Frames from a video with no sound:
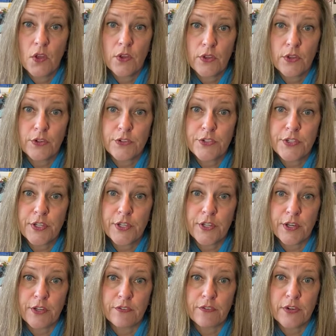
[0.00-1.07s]
you're still
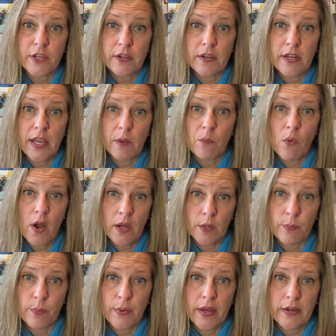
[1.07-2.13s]
looking for your damn water
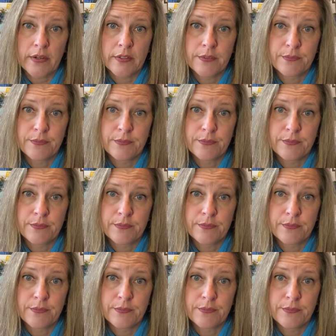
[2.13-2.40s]
bottle.